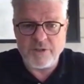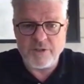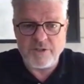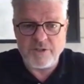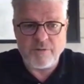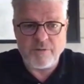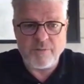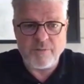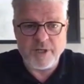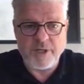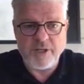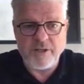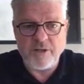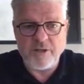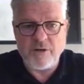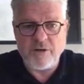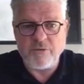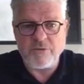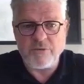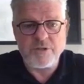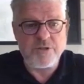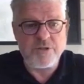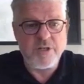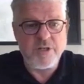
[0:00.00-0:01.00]
somebody who
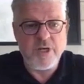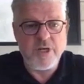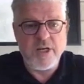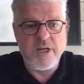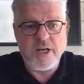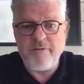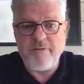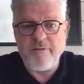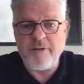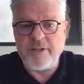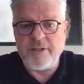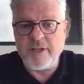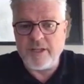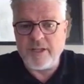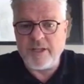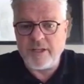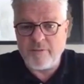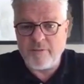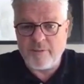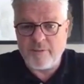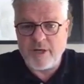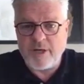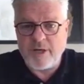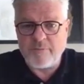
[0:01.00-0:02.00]
knows
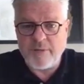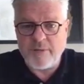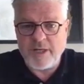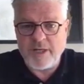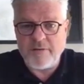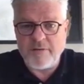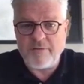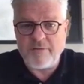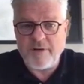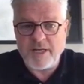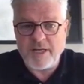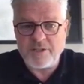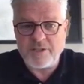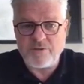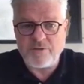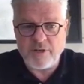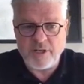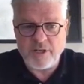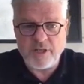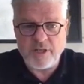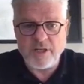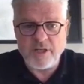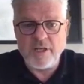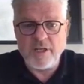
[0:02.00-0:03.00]
everything about
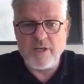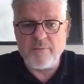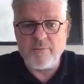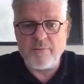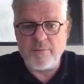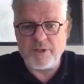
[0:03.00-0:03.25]
manufacturing.